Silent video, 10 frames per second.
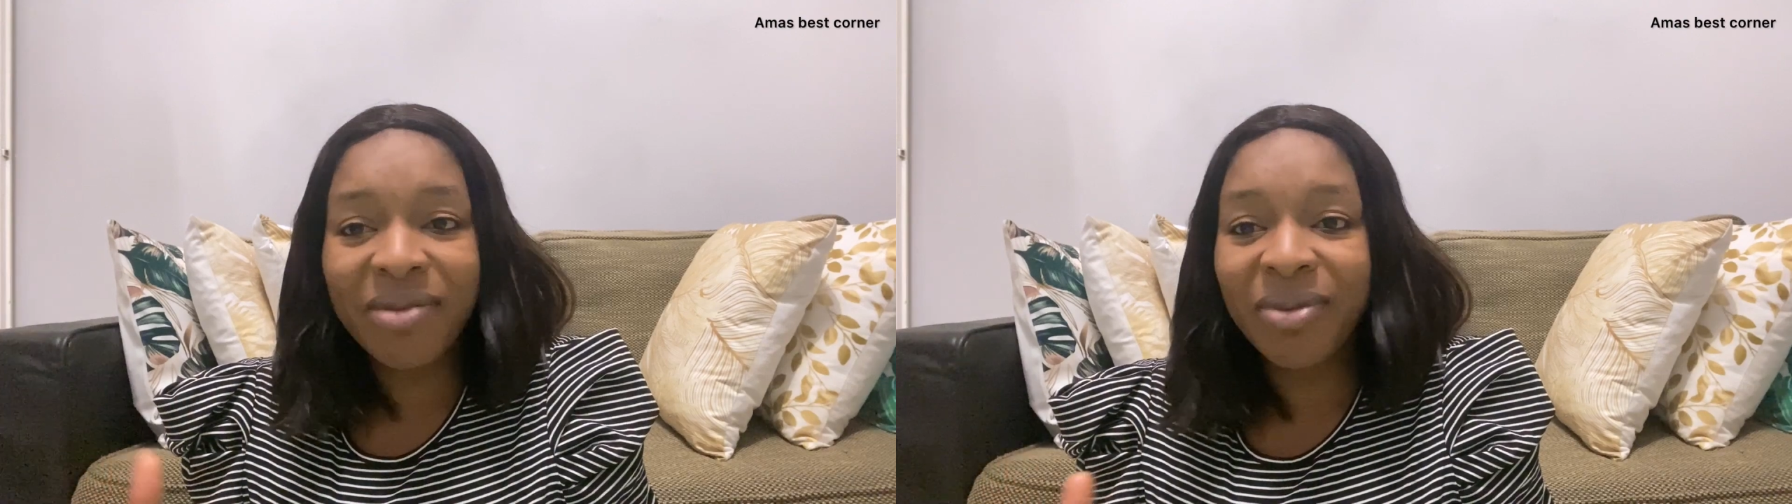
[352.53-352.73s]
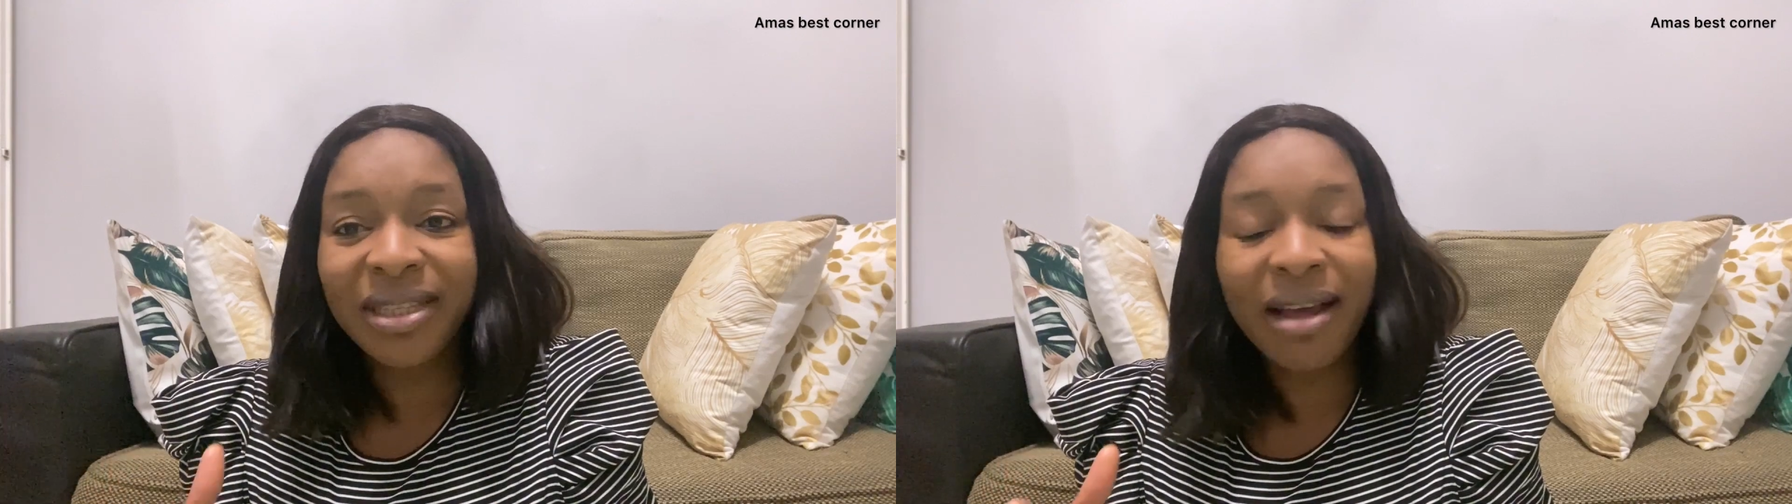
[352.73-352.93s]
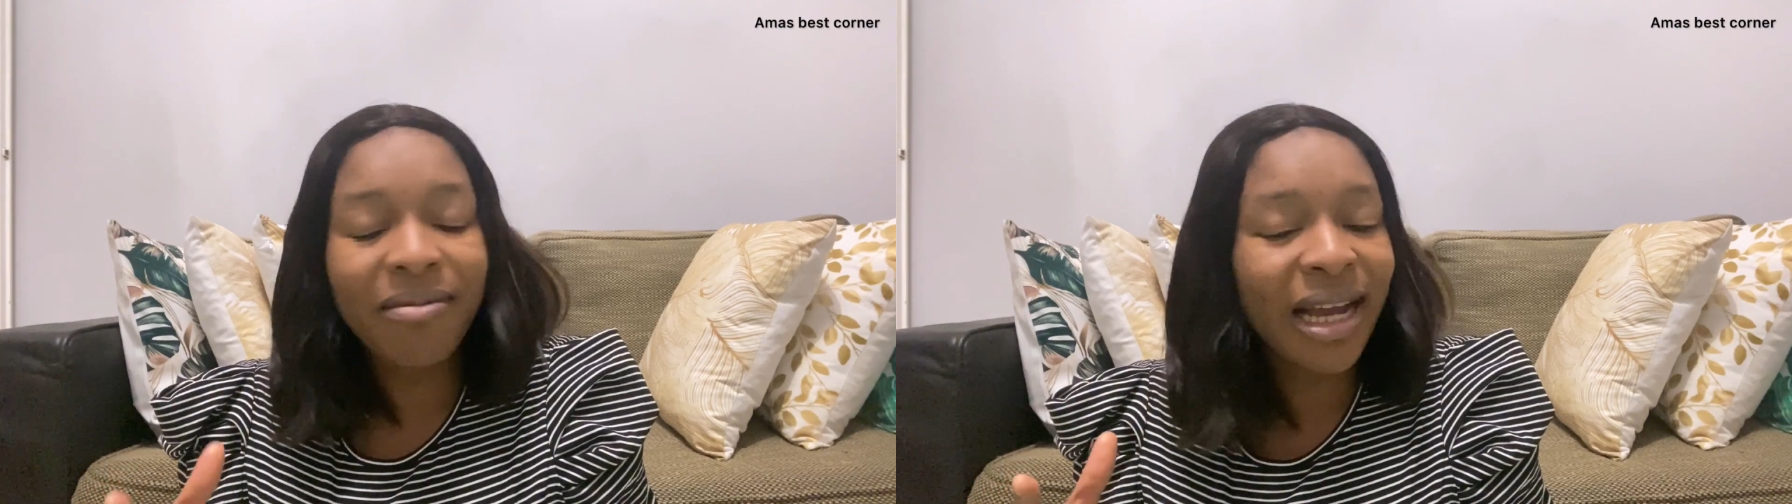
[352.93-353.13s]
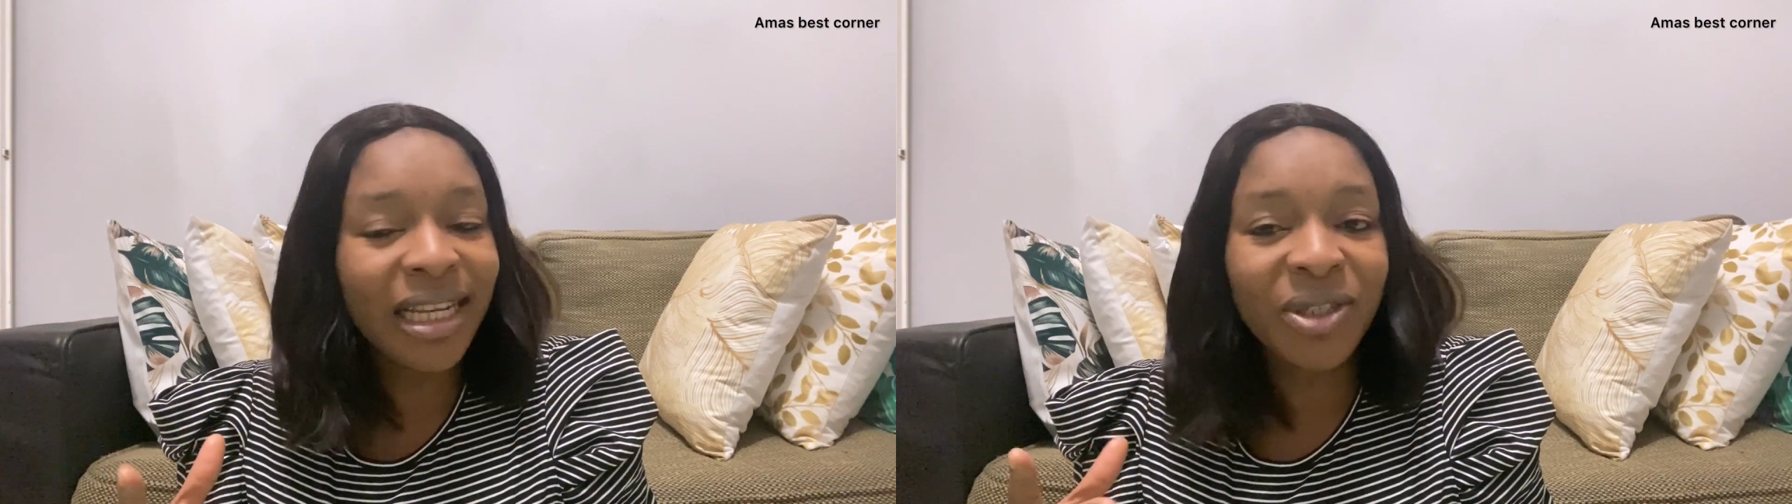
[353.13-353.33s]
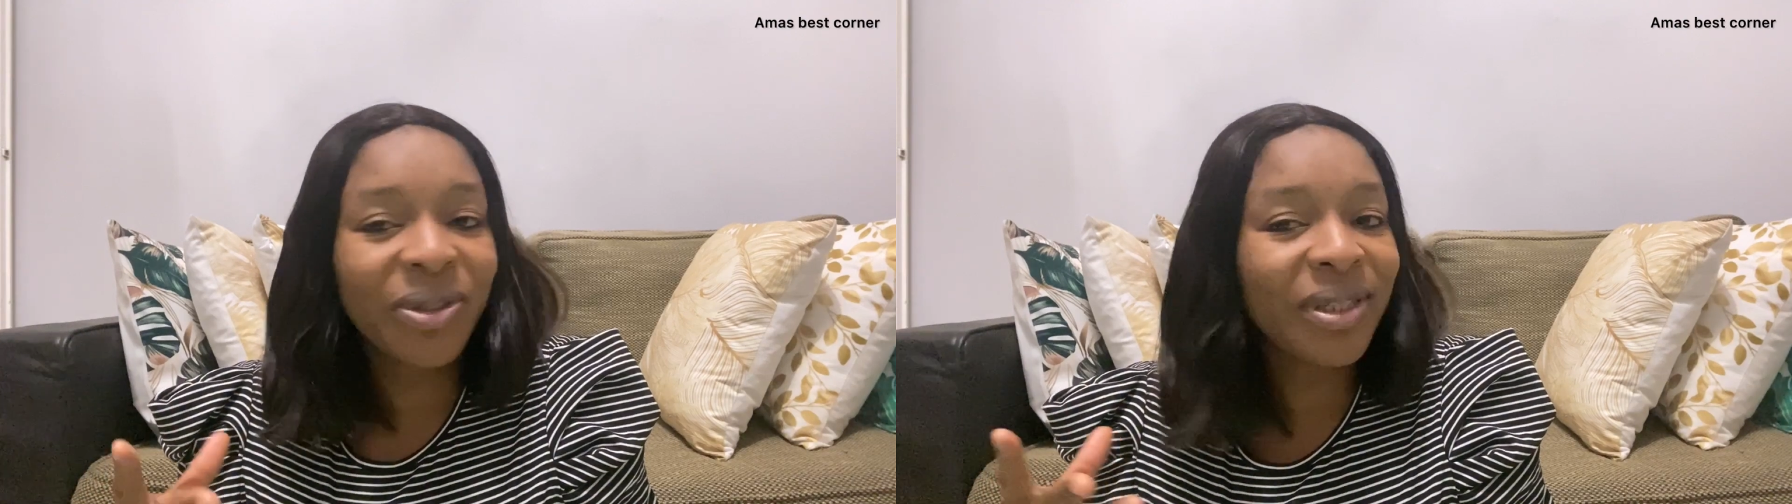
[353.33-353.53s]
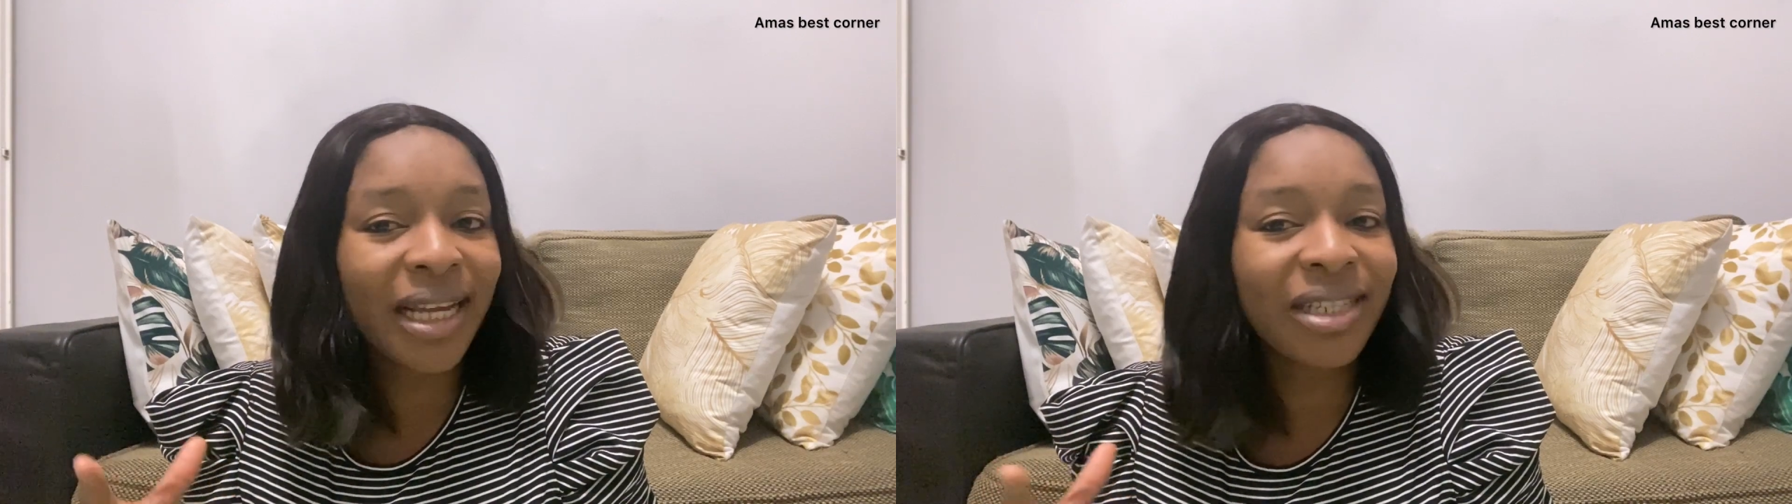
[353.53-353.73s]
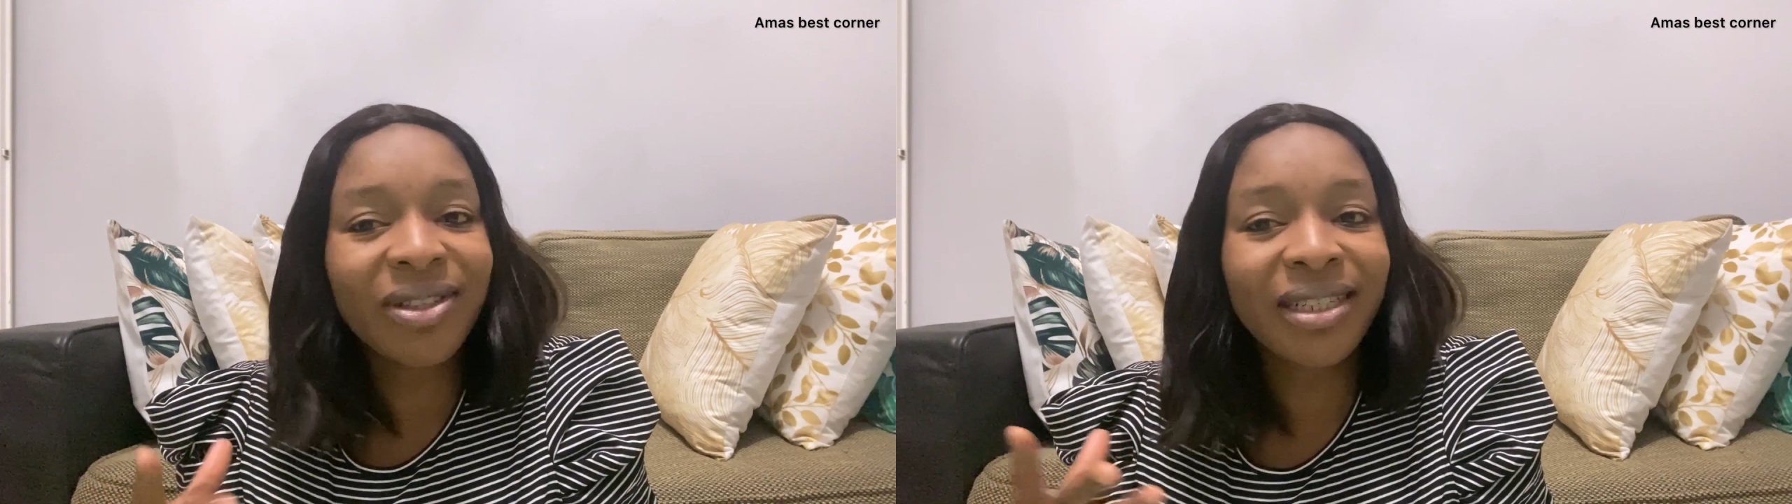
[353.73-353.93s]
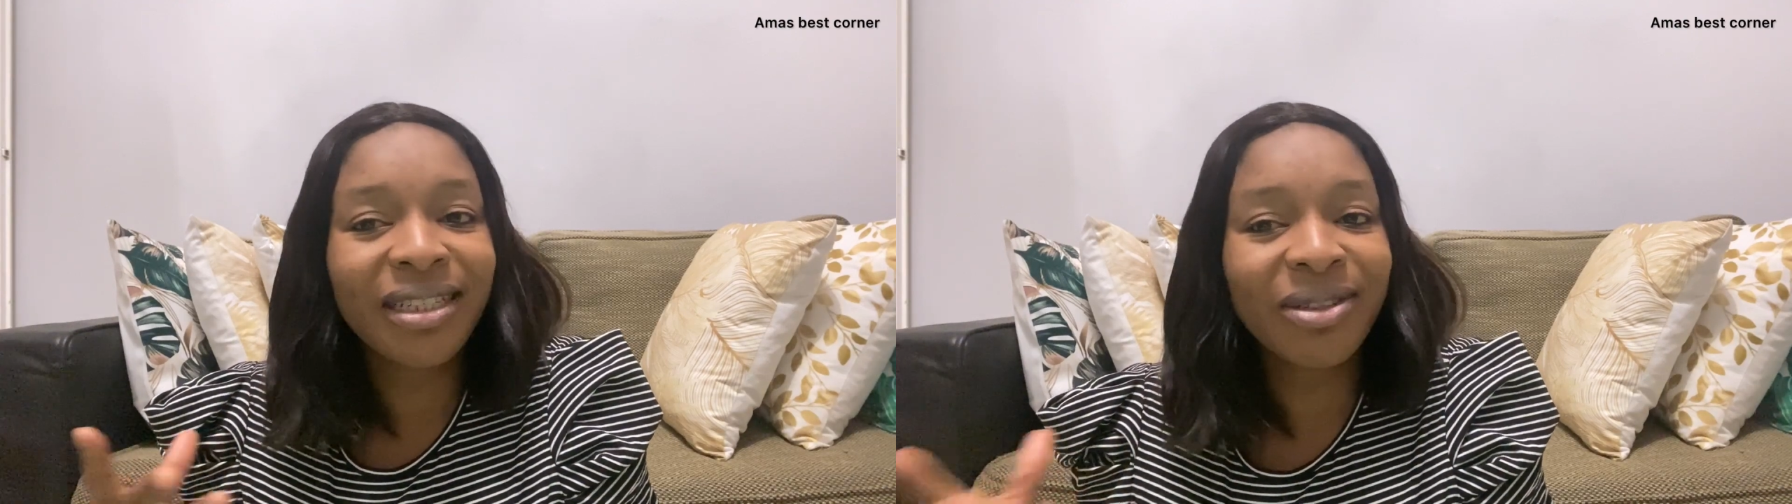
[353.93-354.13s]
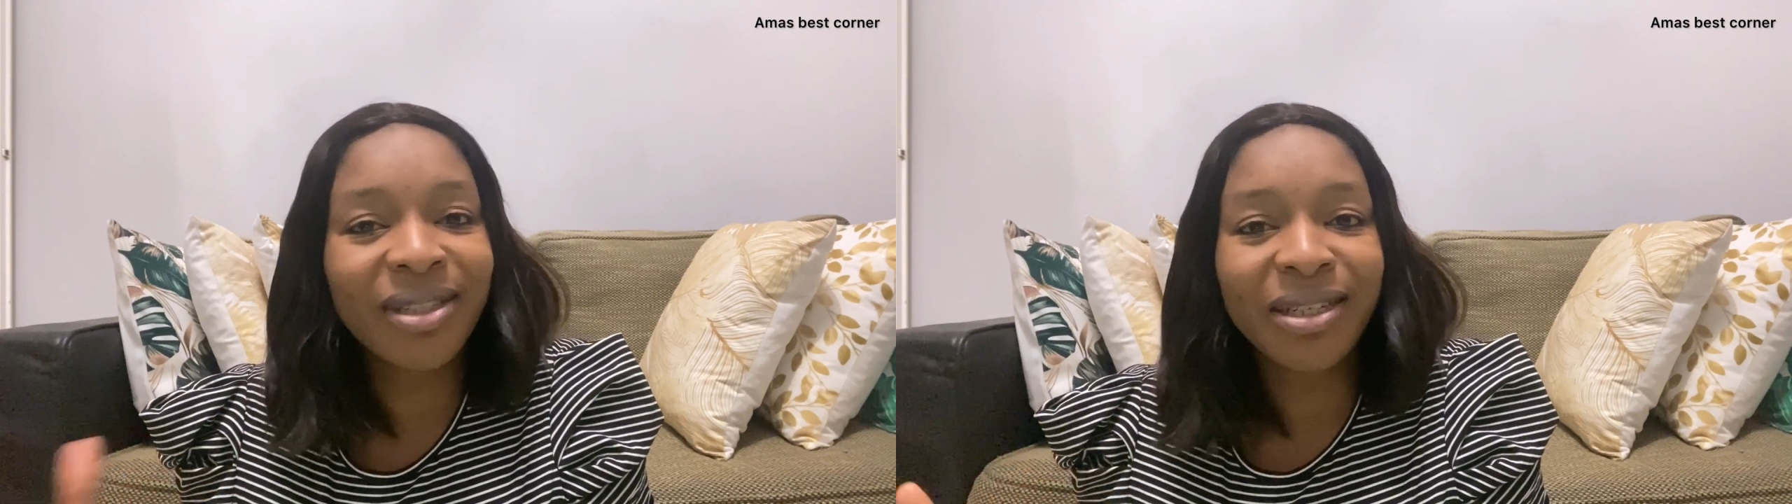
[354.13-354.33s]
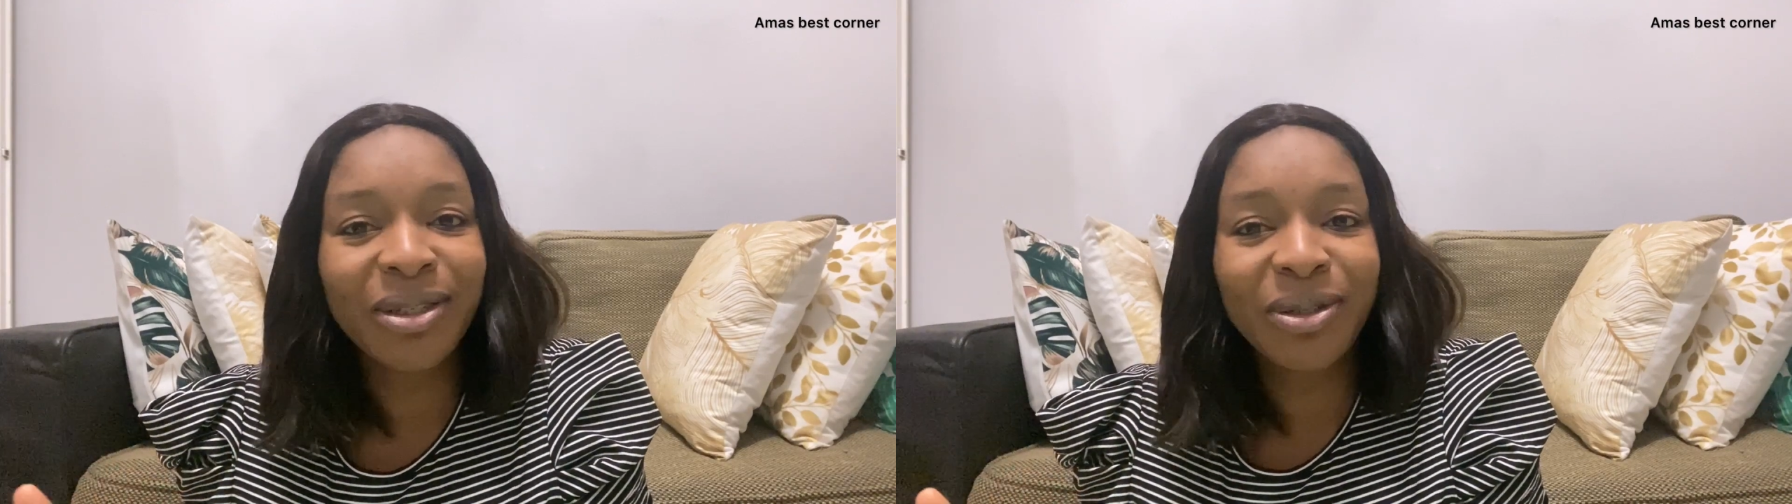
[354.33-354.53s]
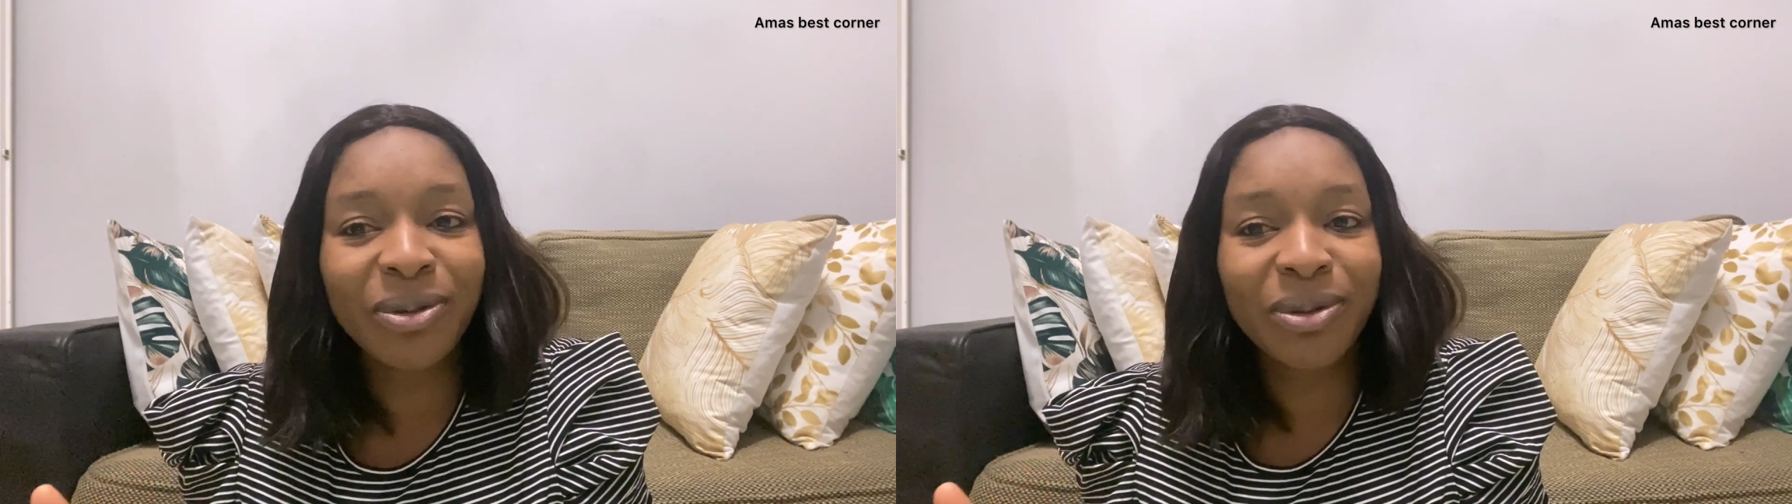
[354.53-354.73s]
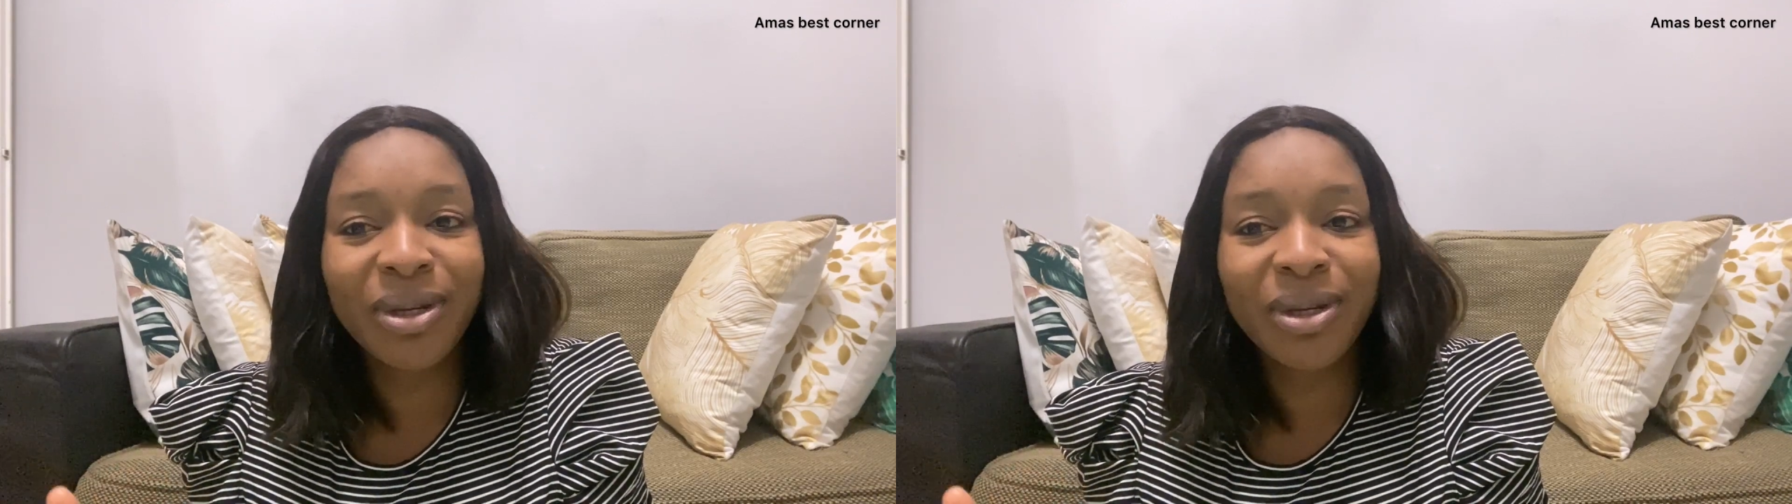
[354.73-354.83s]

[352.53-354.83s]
but I just need to say the truth.